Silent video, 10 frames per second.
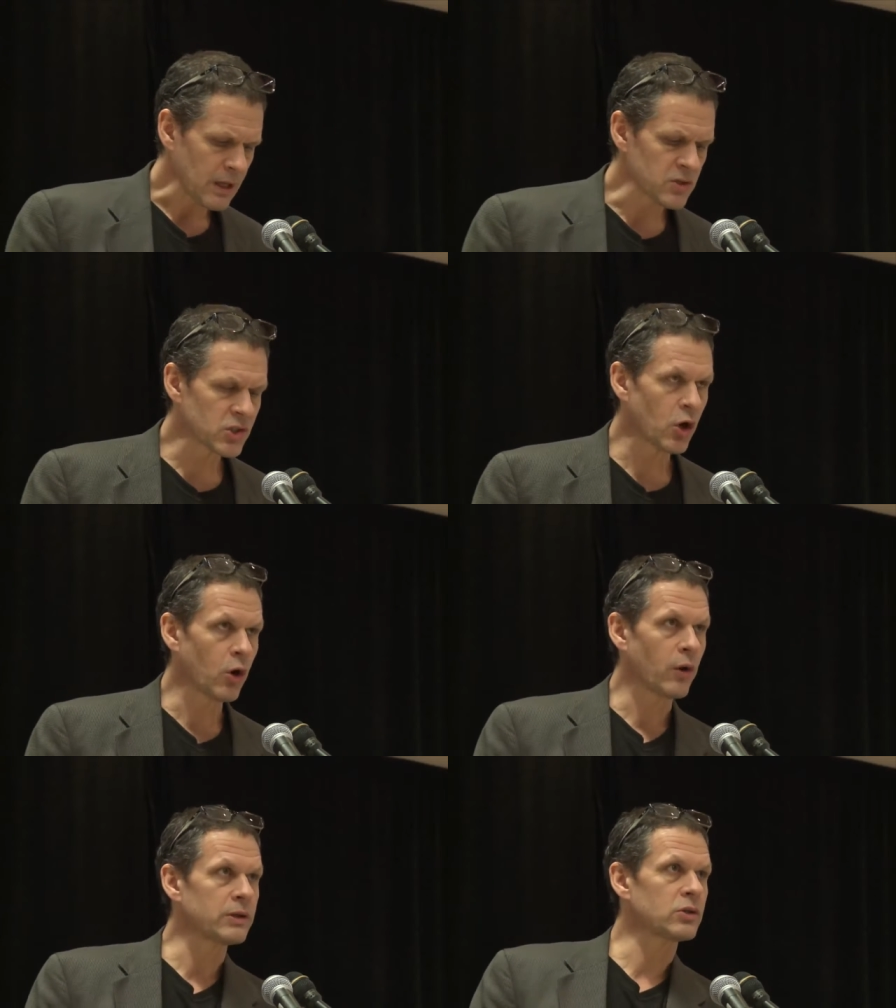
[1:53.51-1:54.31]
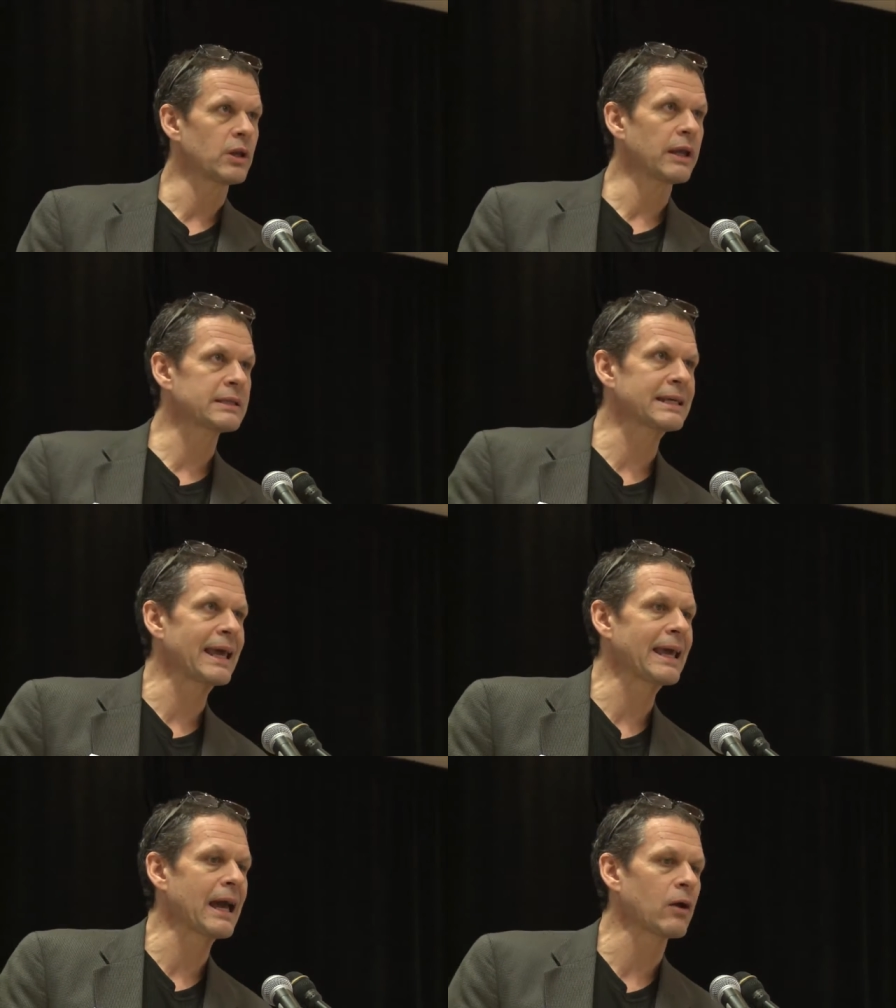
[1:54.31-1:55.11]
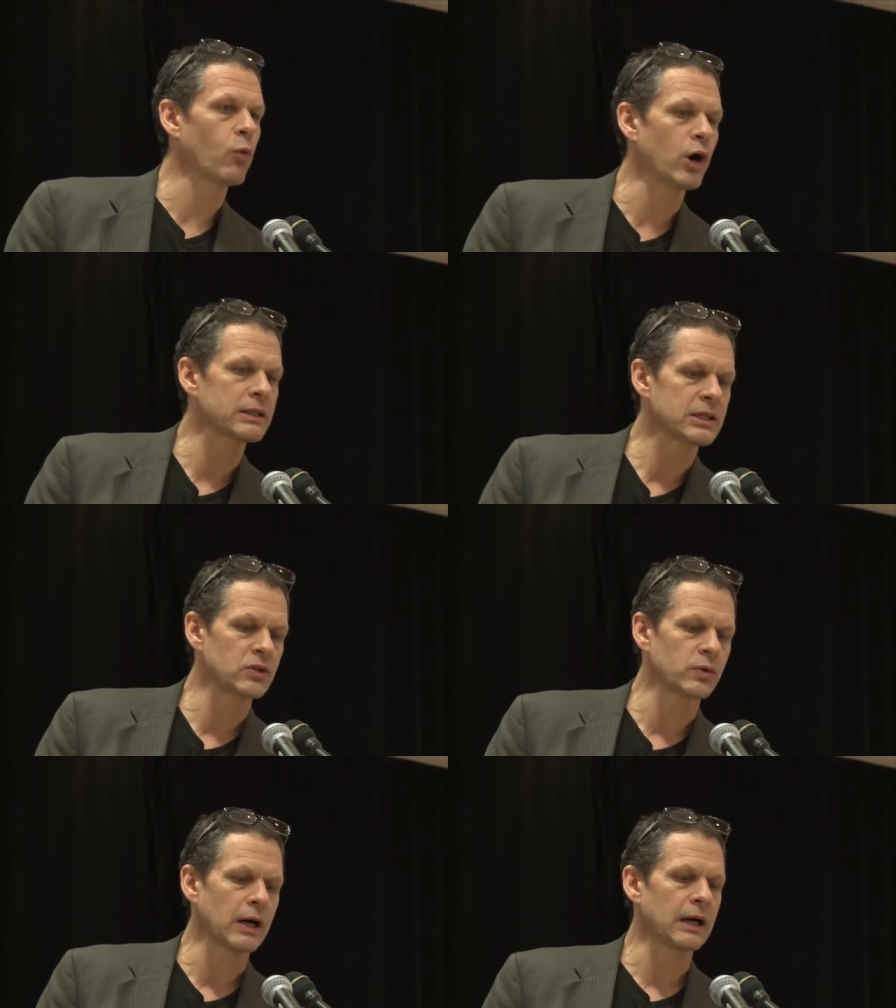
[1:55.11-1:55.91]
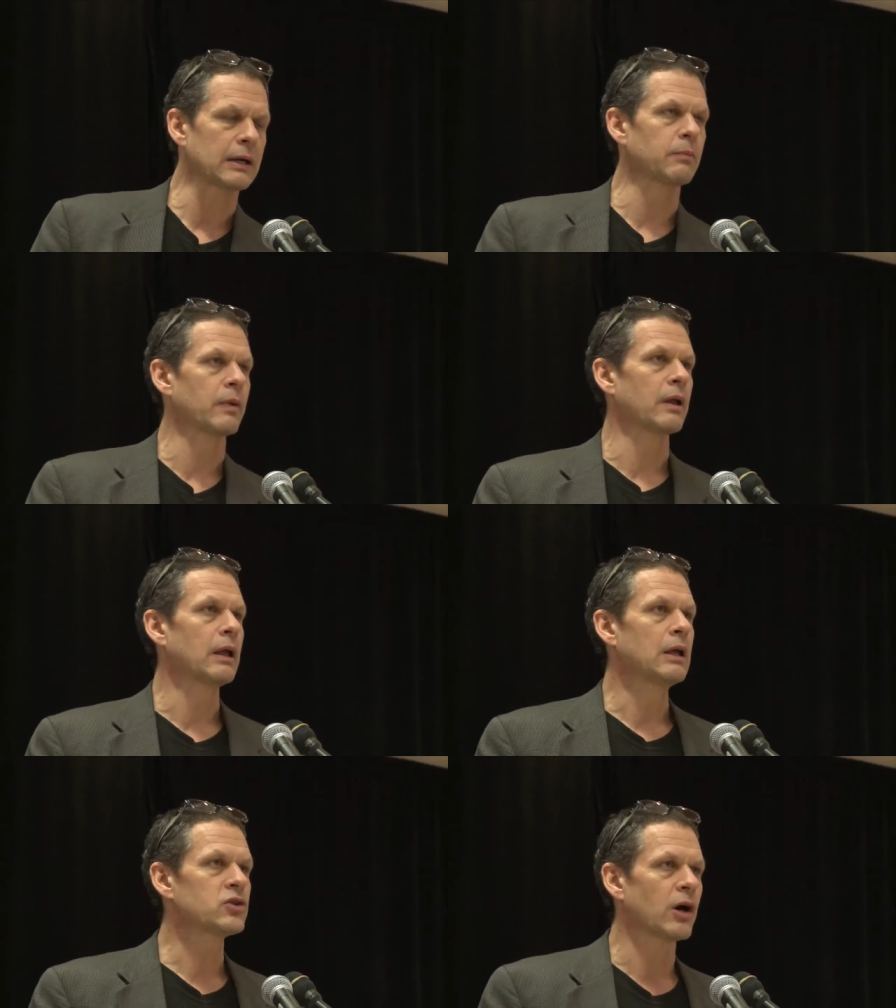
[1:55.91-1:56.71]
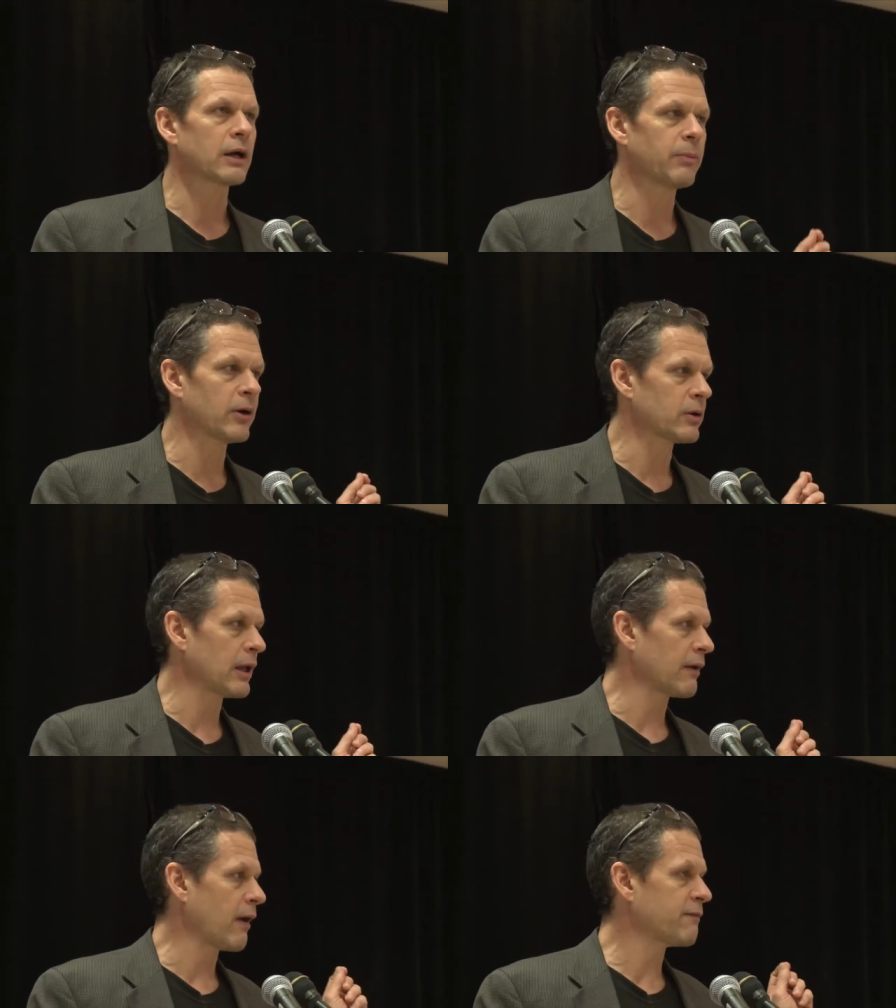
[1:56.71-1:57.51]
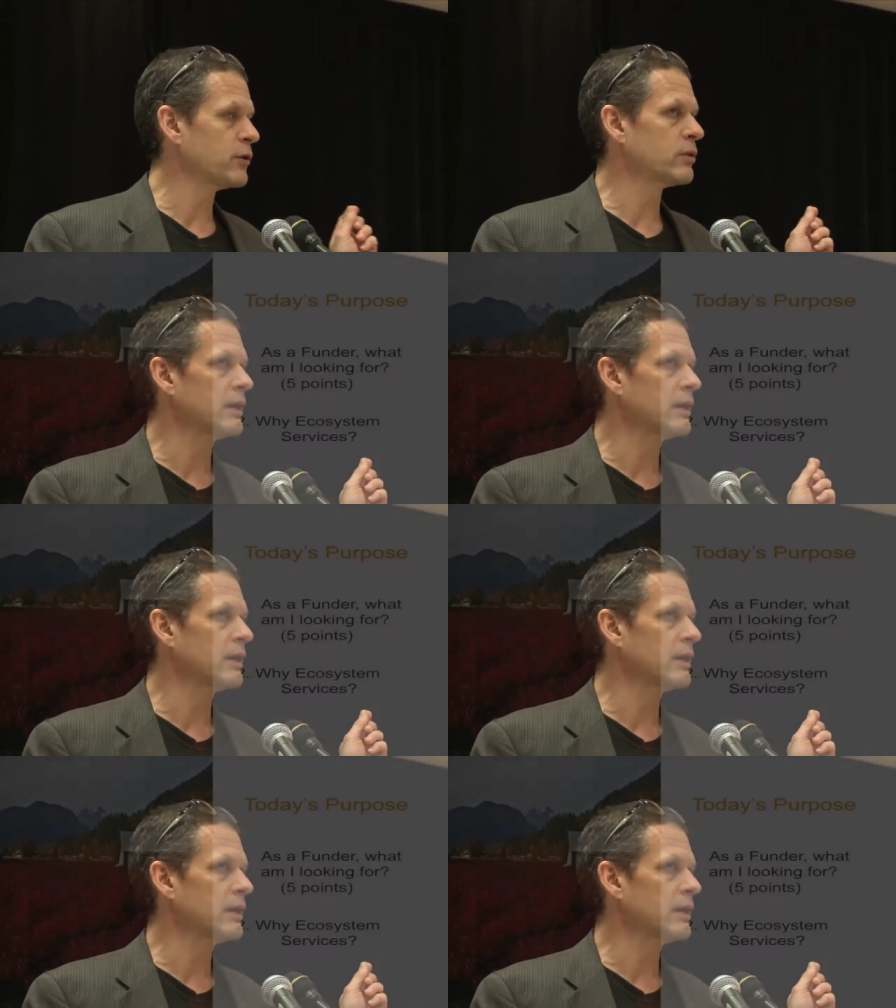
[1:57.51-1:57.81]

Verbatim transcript: So today I want to uh, talk about a, a few